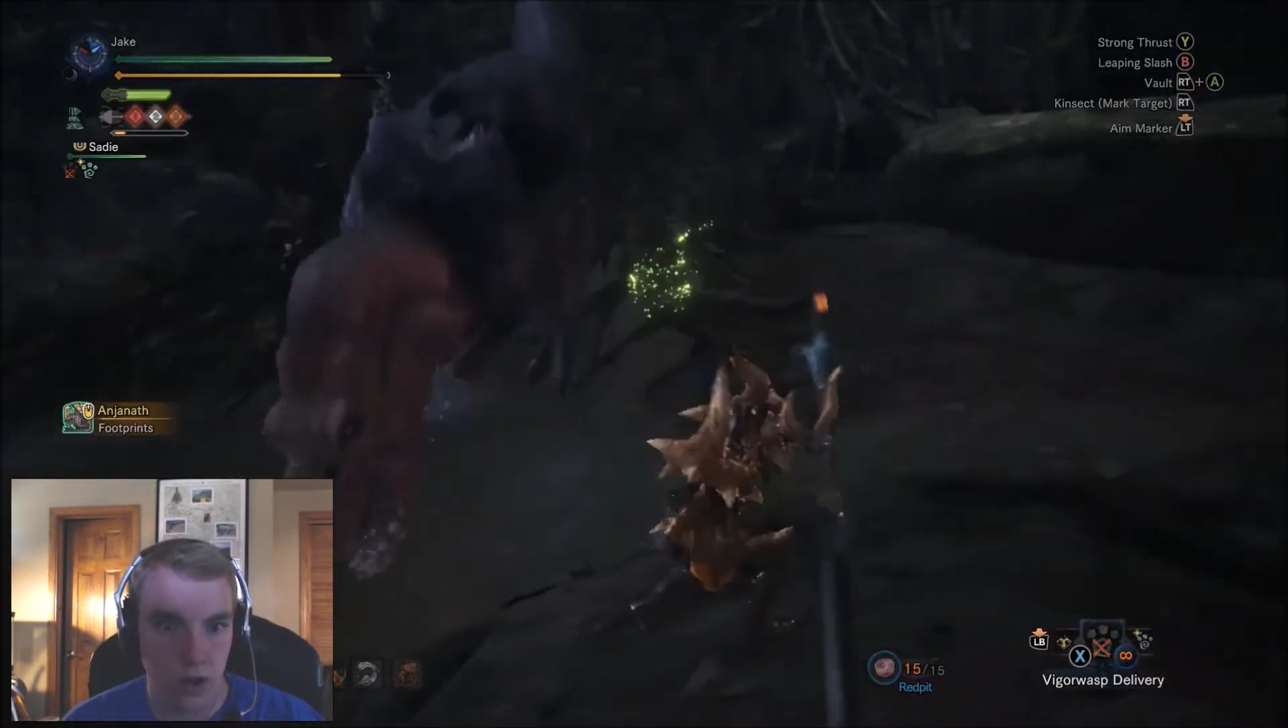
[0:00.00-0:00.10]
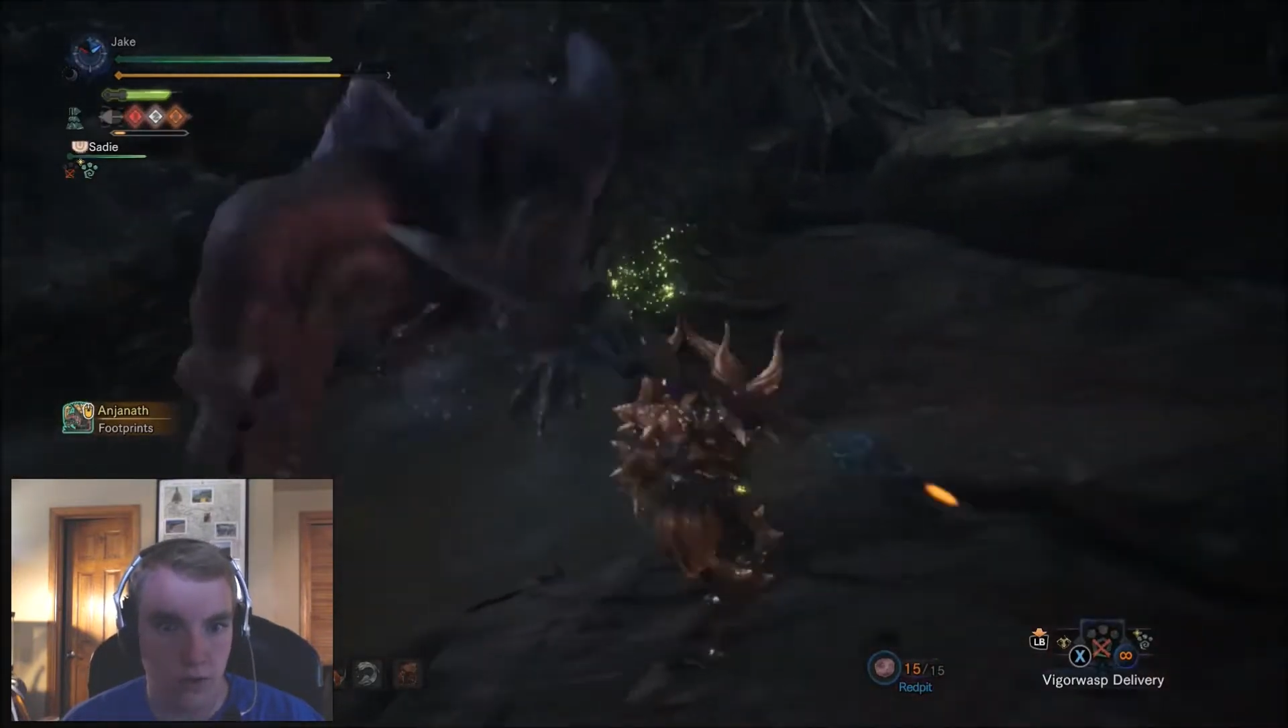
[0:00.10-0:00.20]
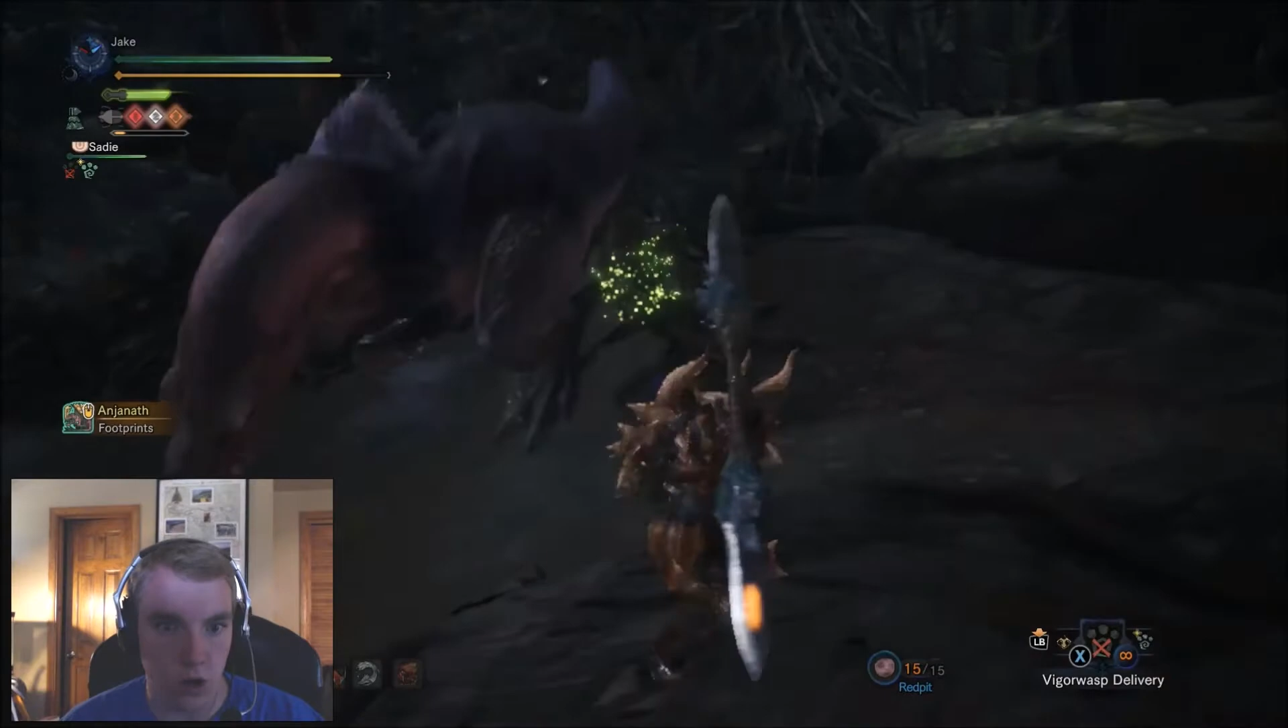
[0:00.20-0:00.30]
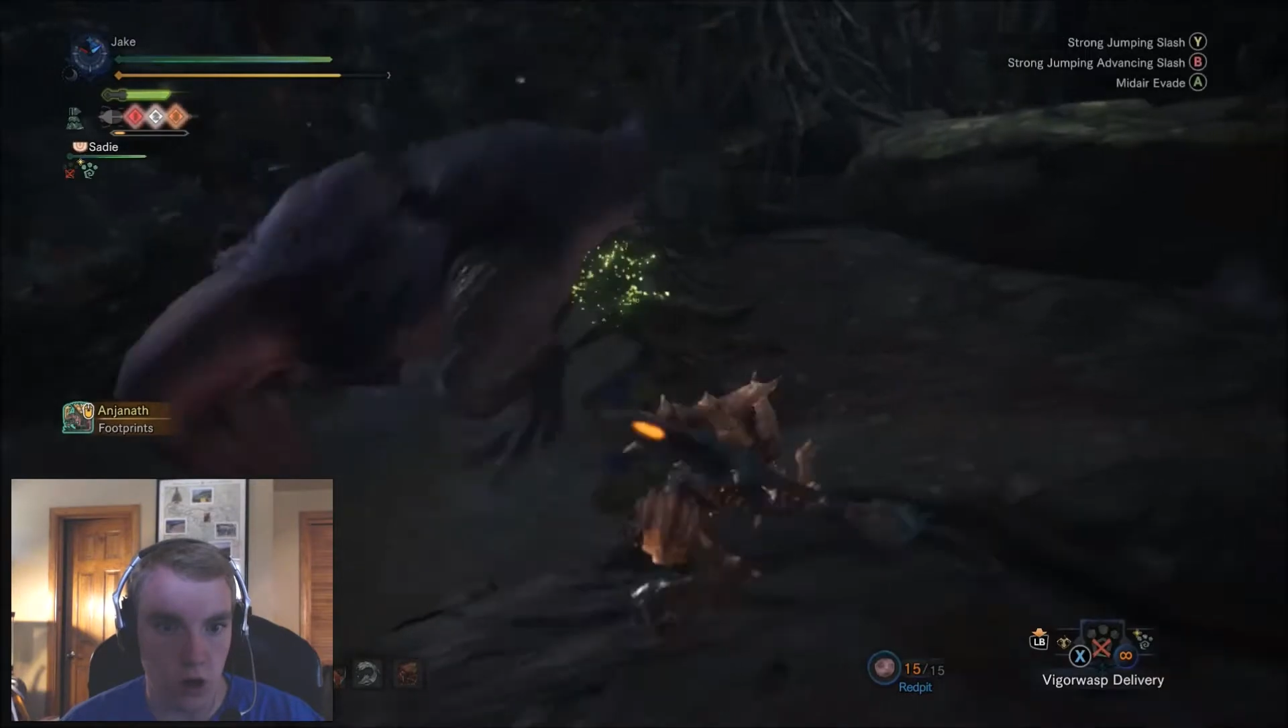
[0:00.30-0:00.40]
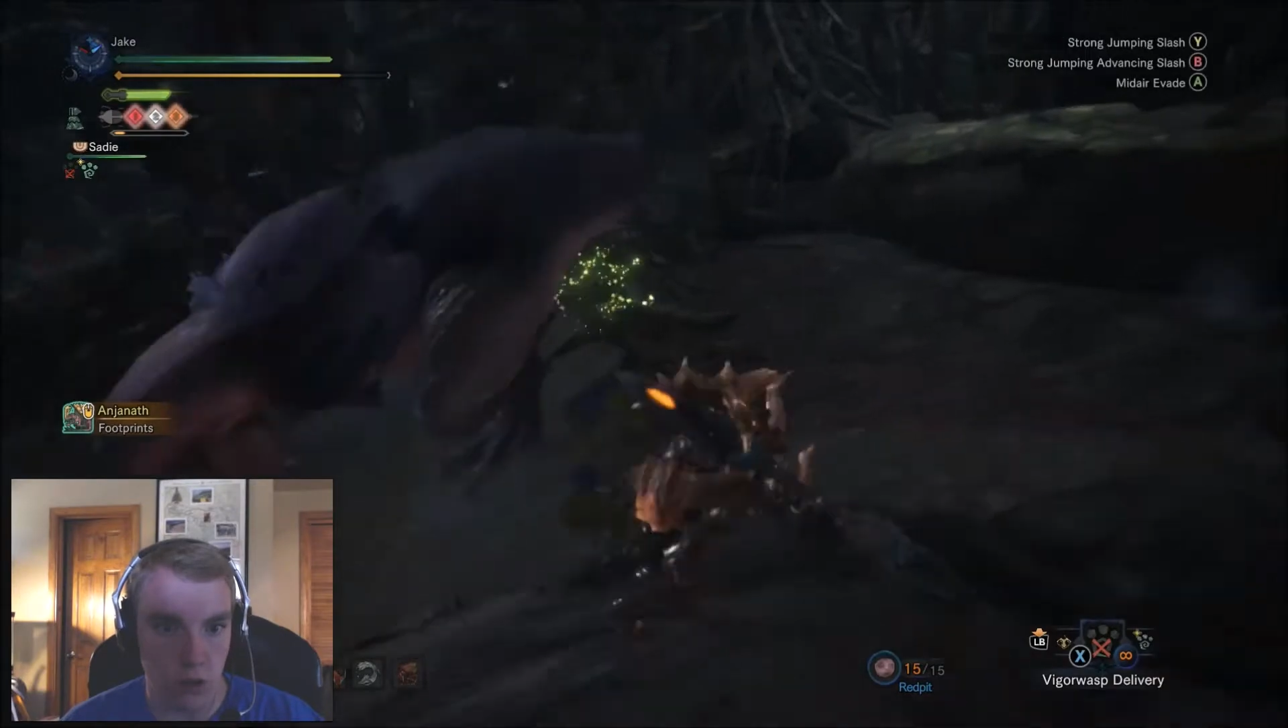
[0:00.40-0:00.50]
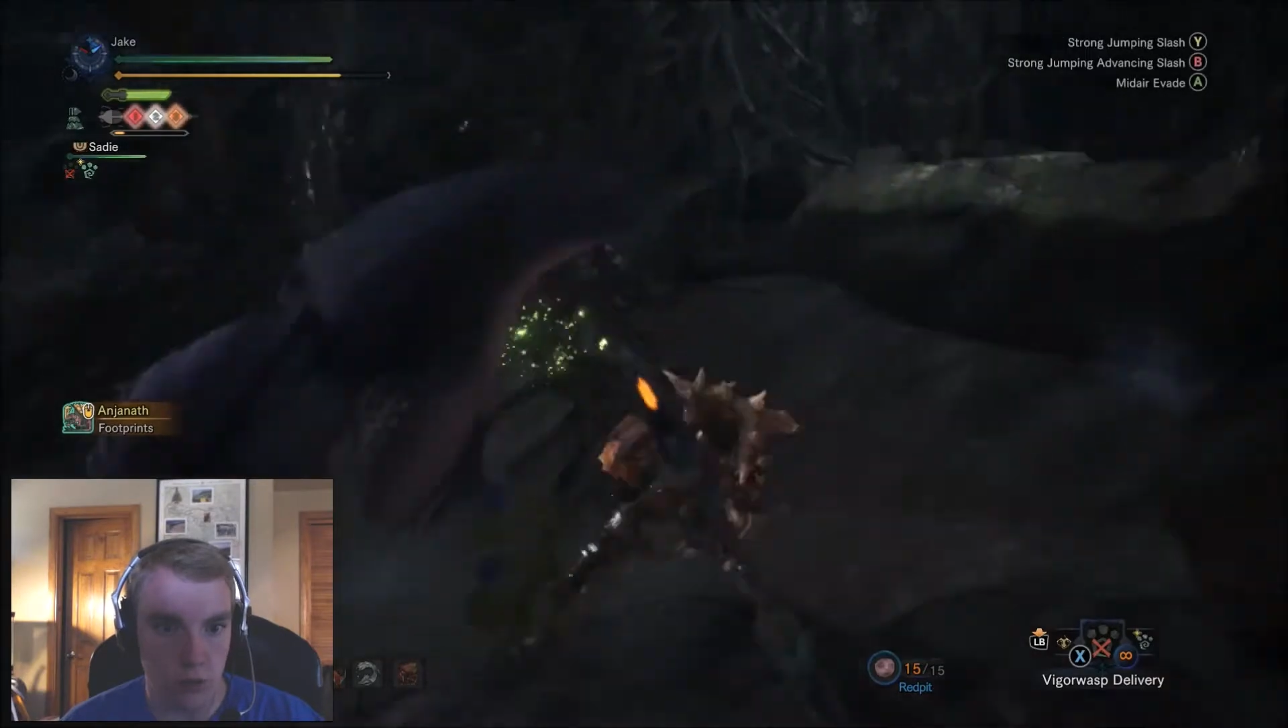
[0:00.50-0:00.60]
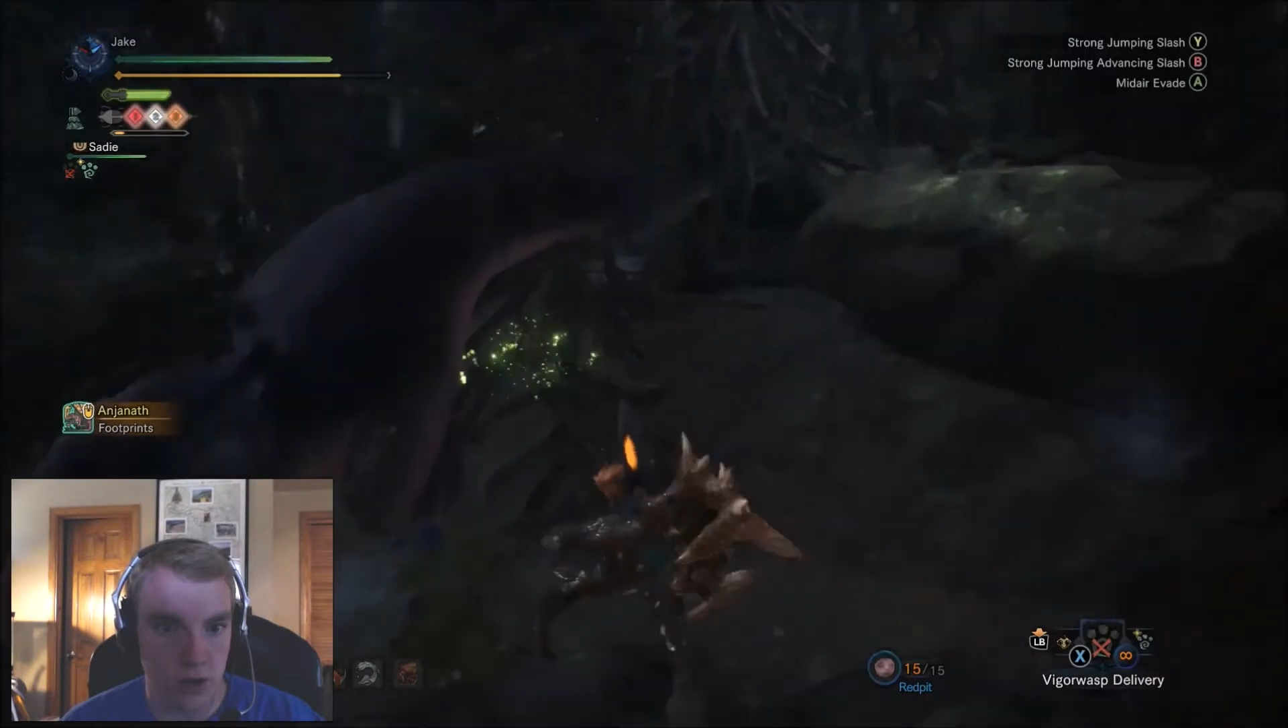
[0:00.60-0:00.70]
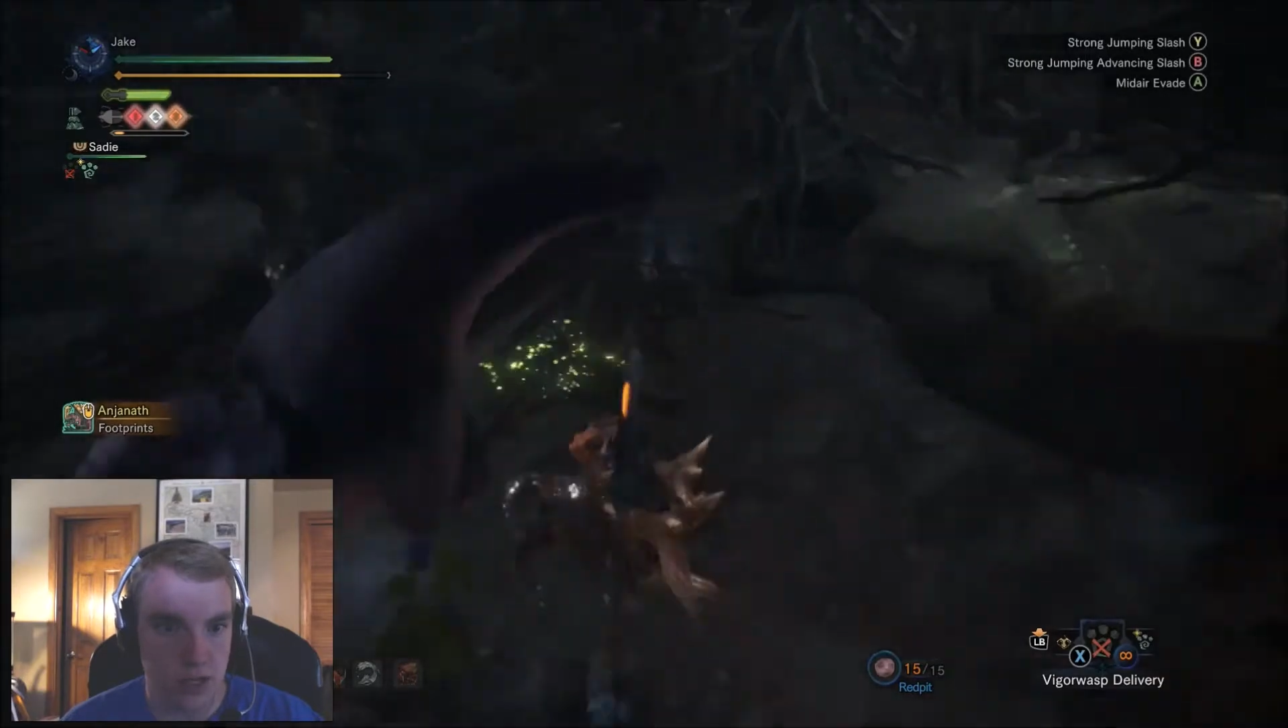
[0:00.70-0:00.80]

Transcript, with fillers: have all three